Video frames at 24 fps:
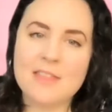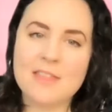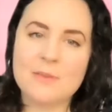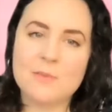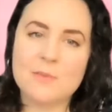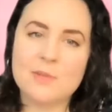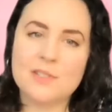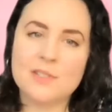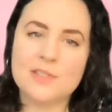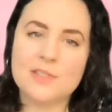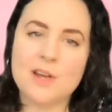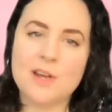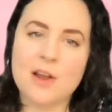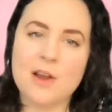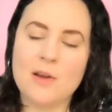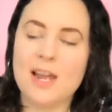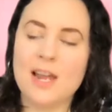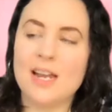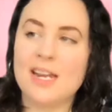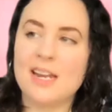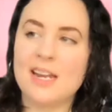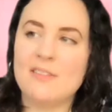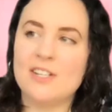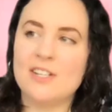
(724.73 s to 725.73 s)
Yeah, there was
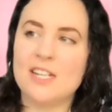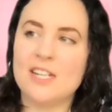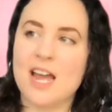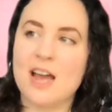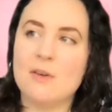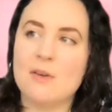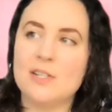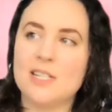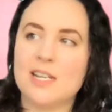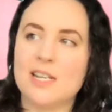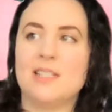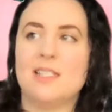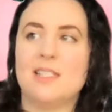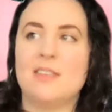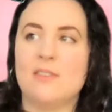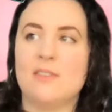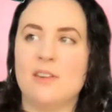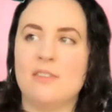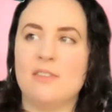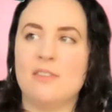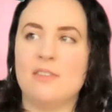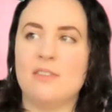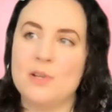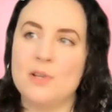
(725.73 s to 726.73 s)
no, like, even nowadays,
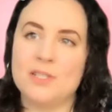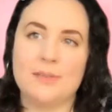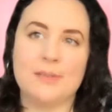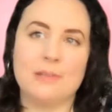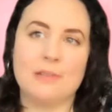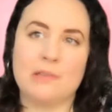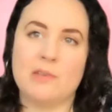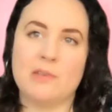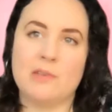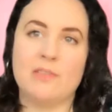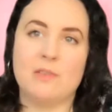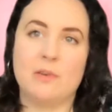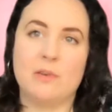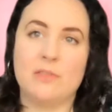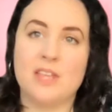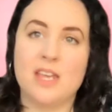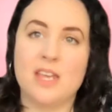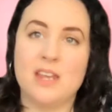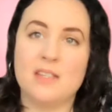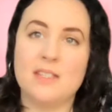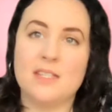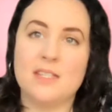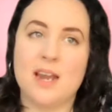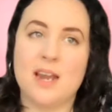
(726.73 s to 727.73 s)
even if you put something on
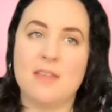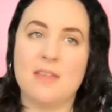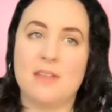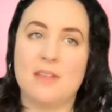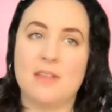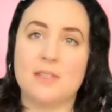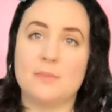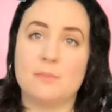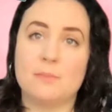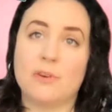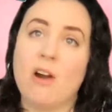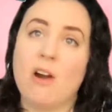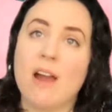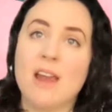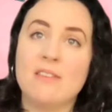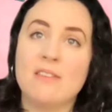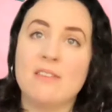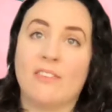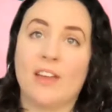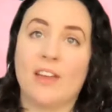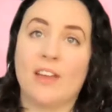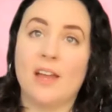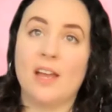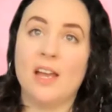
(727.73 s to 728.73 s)
the internet that's
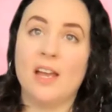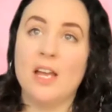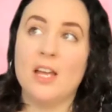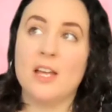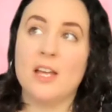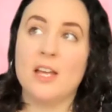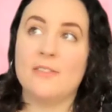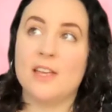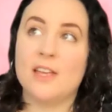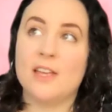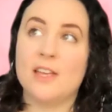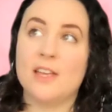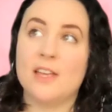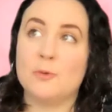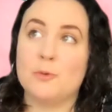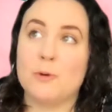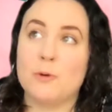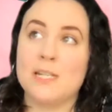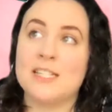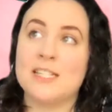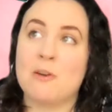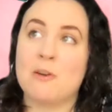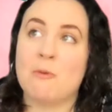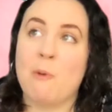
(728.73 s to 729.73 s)
private, there's
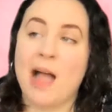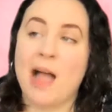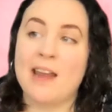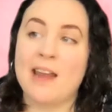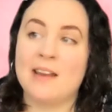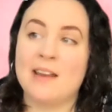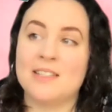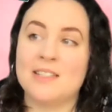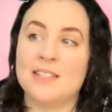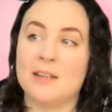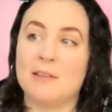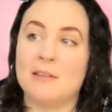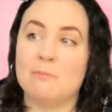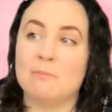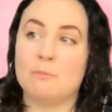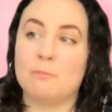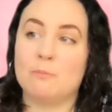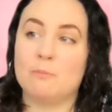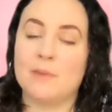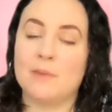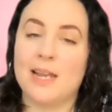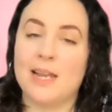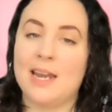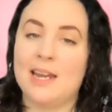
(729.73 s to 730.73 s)
always an awareness that
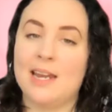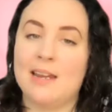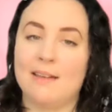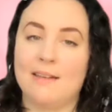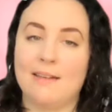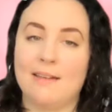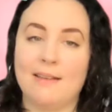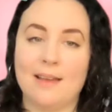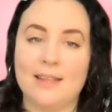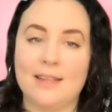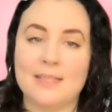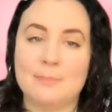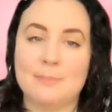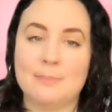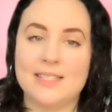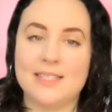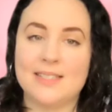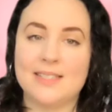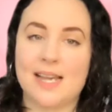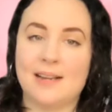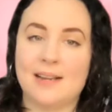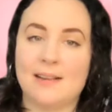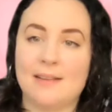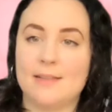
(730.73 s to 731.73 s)
in a
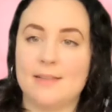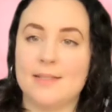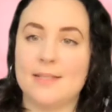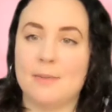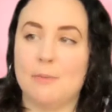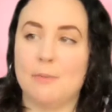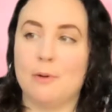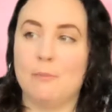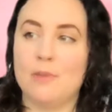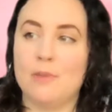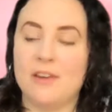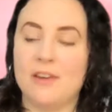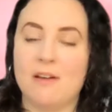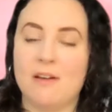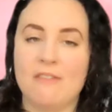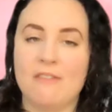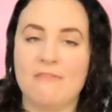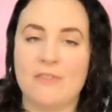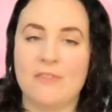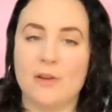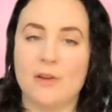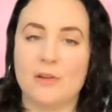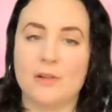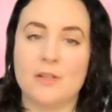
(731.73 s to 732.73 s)
split second someone with an
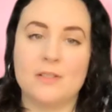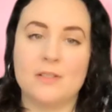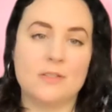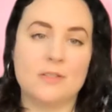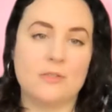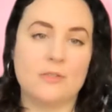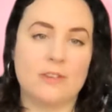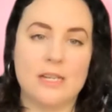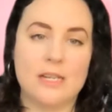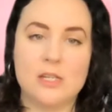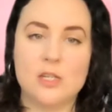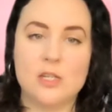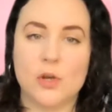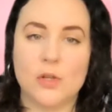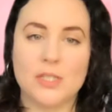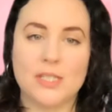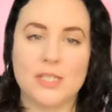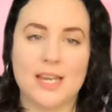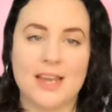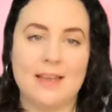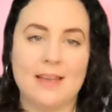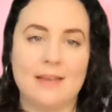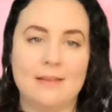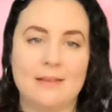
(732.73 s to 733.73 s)
iPhone can screenshot
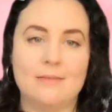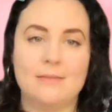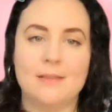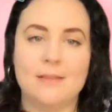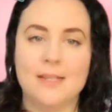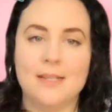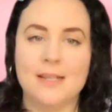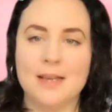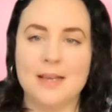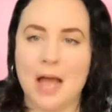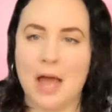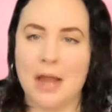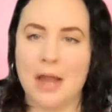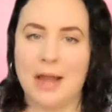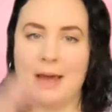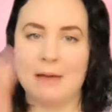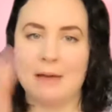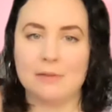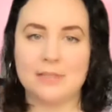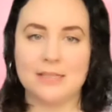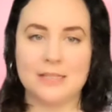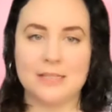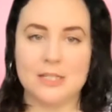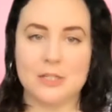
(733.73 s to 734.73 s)
it and
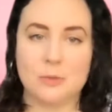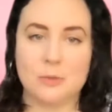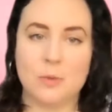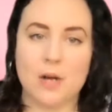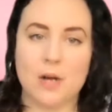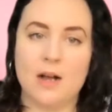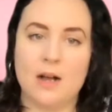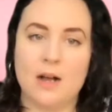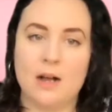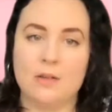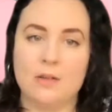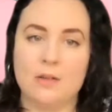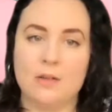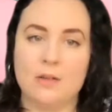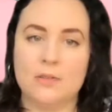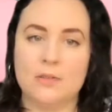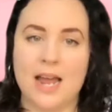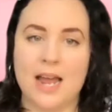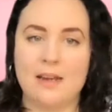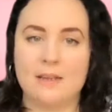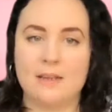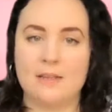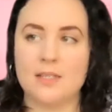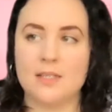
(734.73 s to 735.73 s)
announce it to the world.
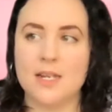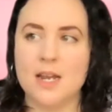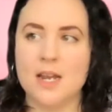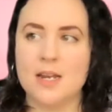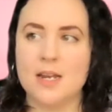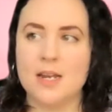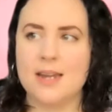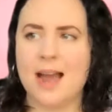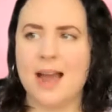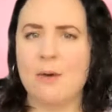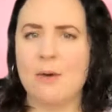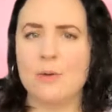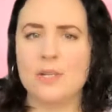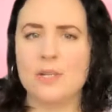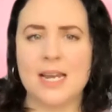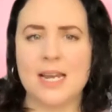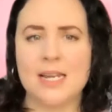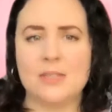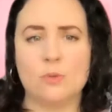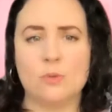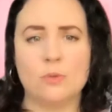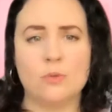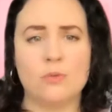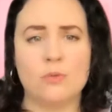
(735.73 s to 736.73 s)
And
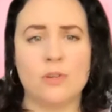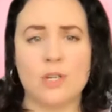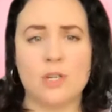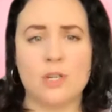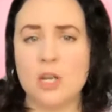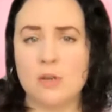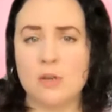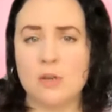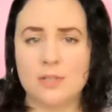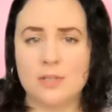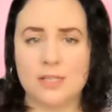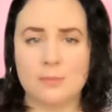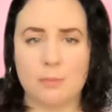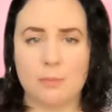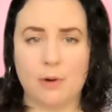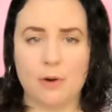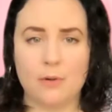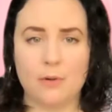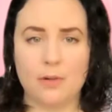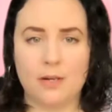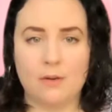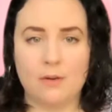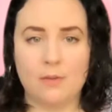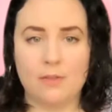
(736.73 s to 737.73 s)
nowadays all the news is
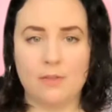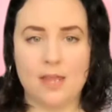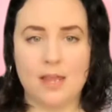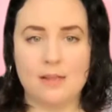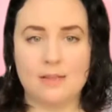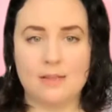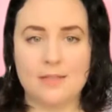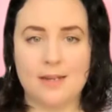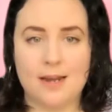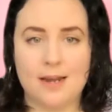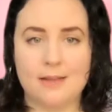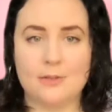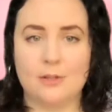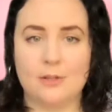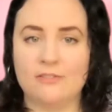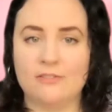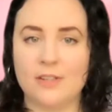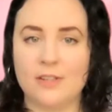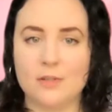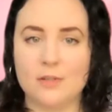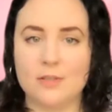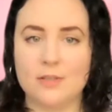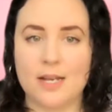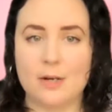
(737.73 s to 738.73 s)
broken on the internet, so it
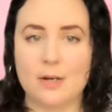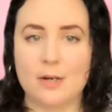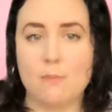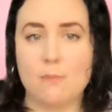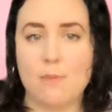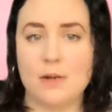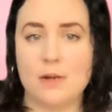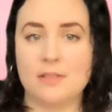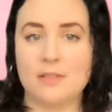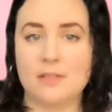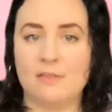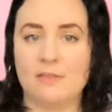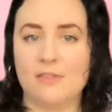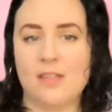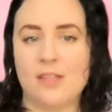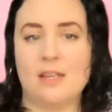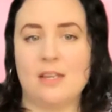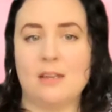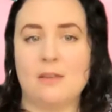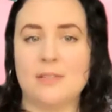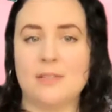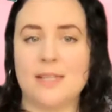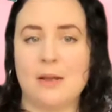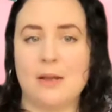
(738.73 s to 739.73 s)
feels like almost
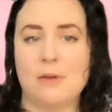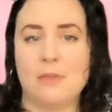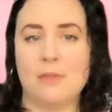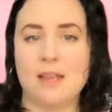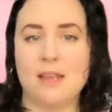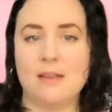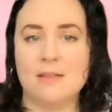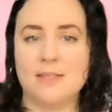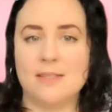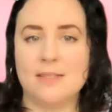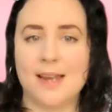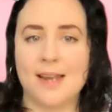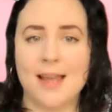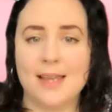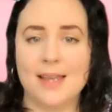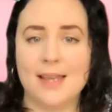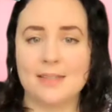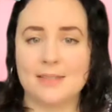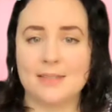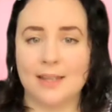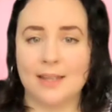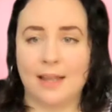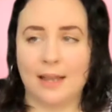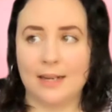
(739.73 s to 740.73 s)
everything you say on the internet
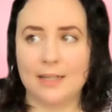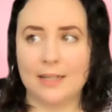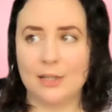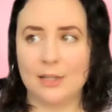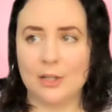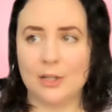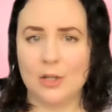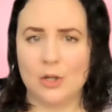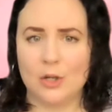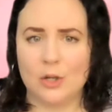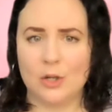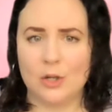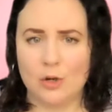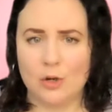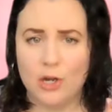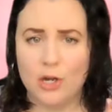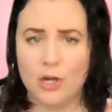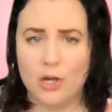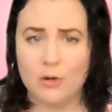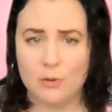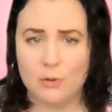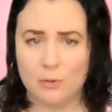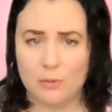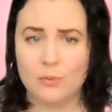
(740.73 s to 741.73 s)
is like
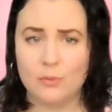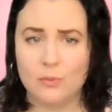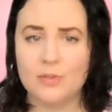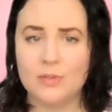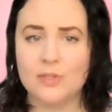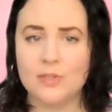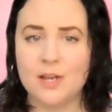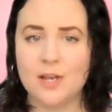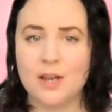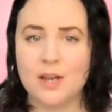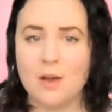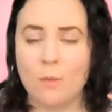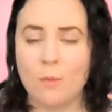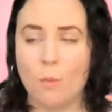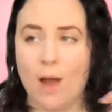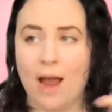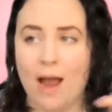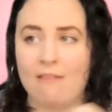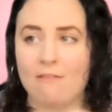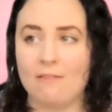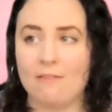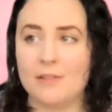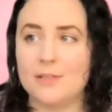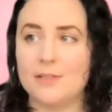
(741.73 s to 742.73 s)
news.
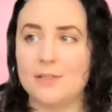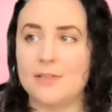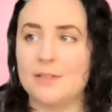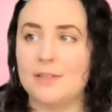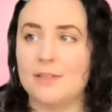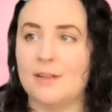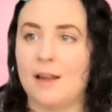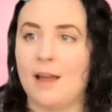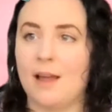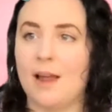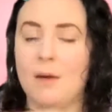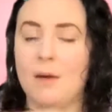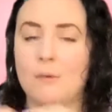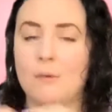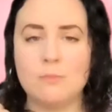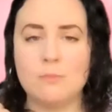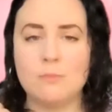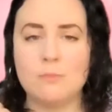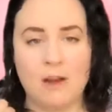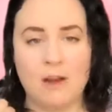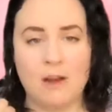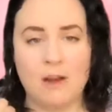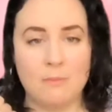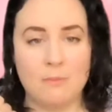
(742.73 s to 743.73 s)
Whereas like
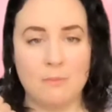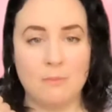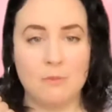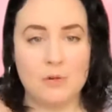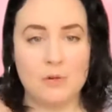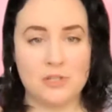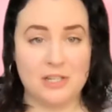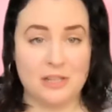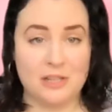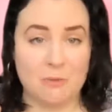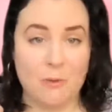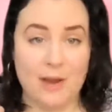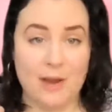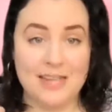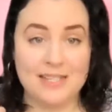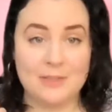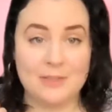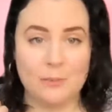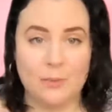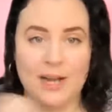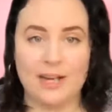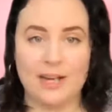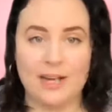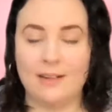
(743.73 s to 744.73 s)
I've been watching The
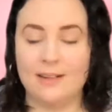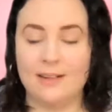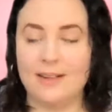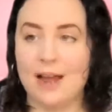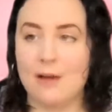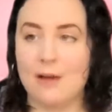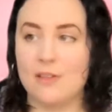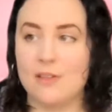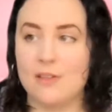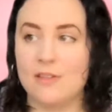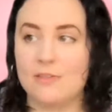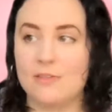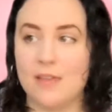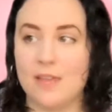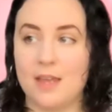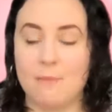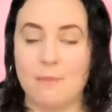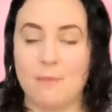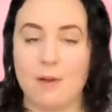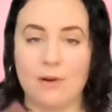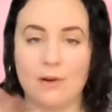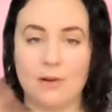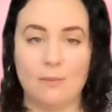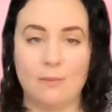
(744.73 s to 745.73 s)
West Wing now that the
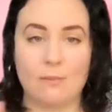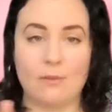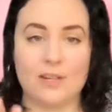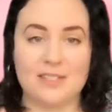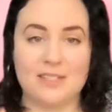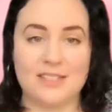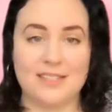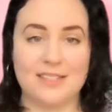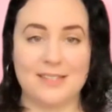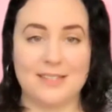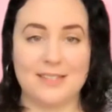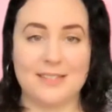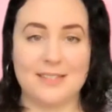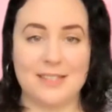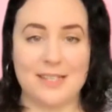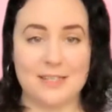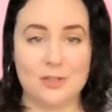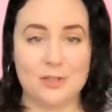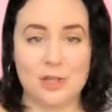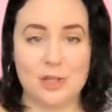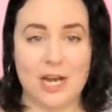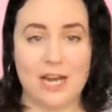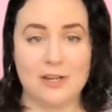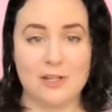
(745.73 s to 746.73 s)
American presidency
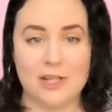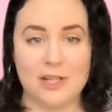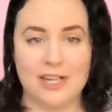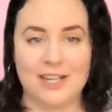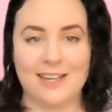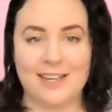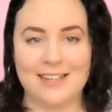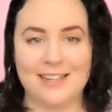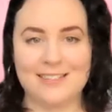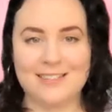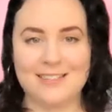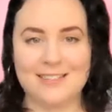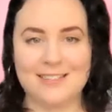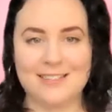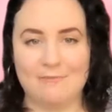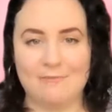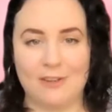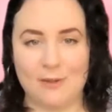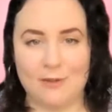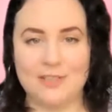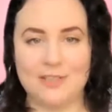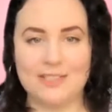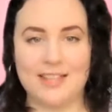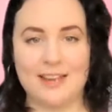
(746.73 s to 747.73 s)
is changing. It
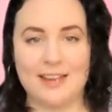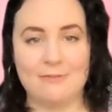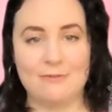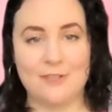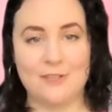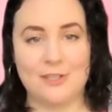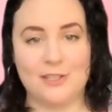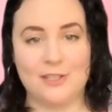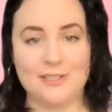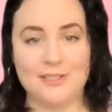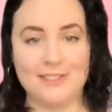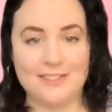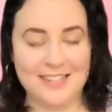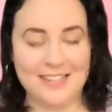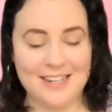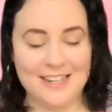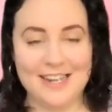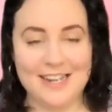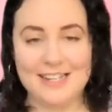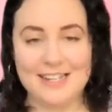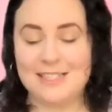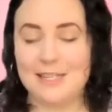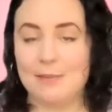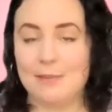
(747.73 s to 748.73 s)
feels safe to
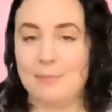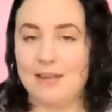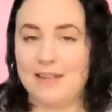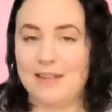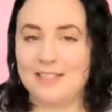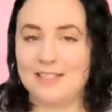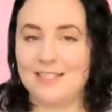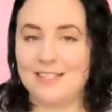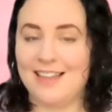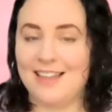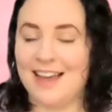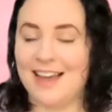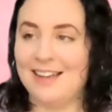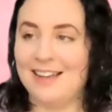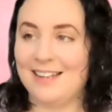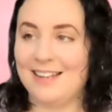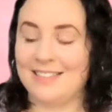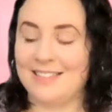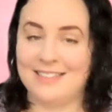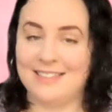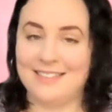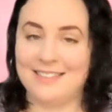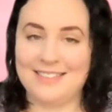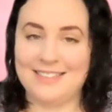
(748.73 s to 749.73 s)
dip into that
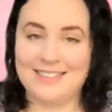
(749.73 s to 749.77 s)
as